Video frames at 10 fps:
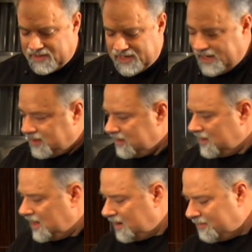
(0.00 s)
to take
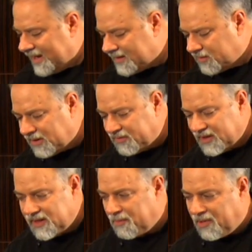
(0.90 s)
and make the dressing
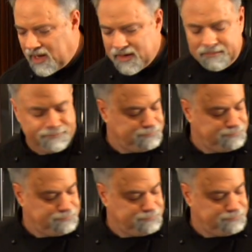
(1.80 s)
in the bottom.